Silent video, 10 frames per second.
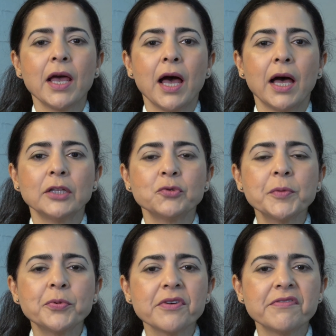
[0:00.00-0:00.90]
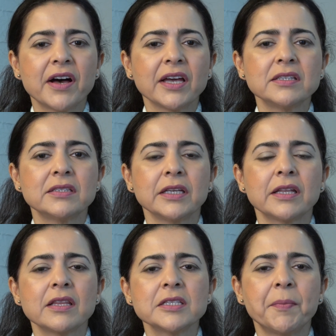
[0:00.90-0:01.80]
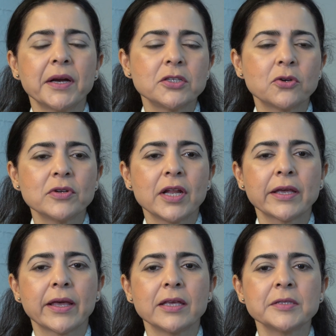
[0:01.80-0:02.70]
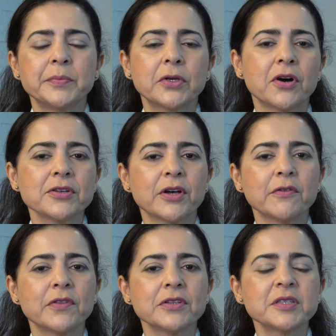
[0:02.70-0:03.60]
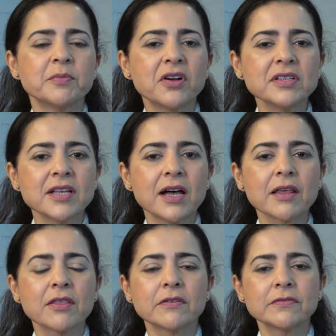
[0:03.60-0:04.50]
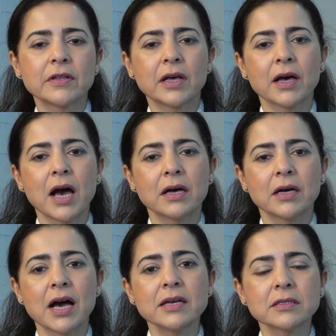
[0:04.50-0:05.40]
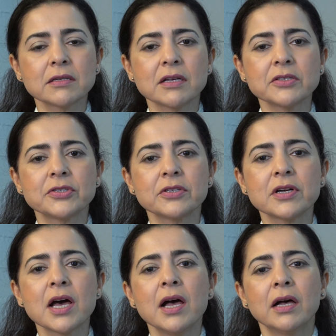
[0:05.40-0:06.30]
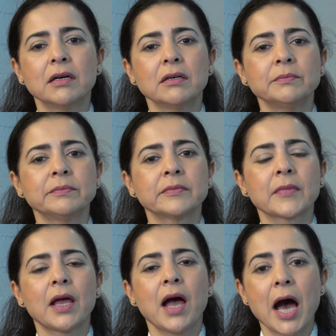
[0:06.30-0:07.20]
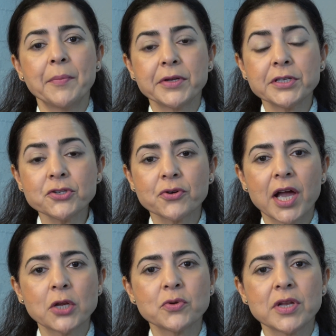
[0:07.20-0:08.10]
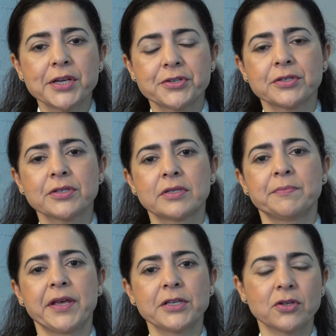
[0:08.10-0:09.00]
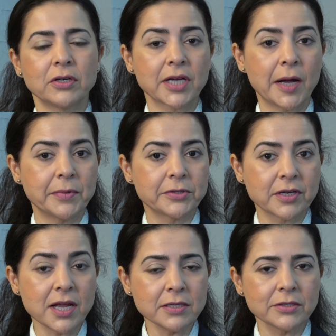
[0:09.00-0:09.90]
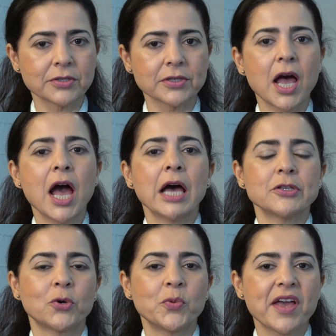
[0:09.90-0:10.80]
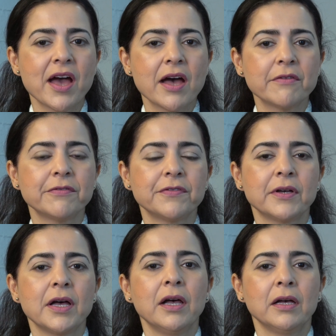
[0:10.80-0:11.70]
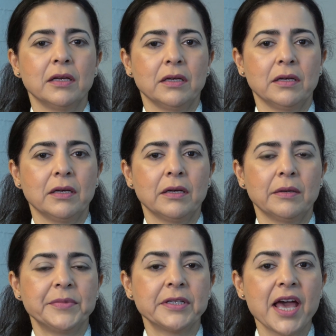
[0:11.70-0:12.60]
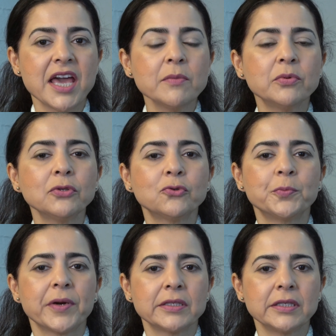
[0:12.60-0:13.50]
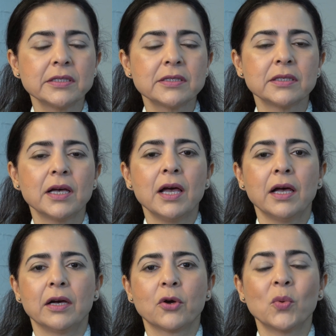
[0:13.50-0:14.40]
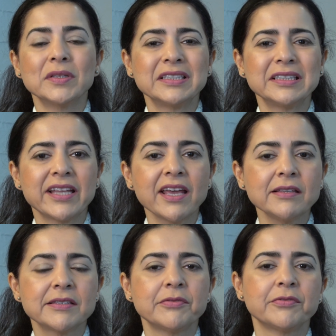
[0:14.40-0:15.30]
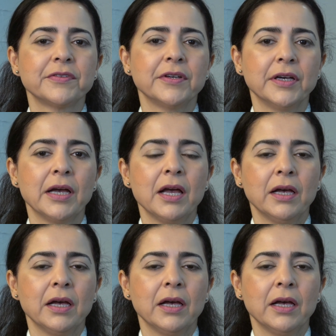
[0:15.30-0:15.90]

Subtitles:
And we provide, in this particular case, because of the small size of the ice cluster, ab initio calculations based on coupled clusters. So we have been able to predict quantitative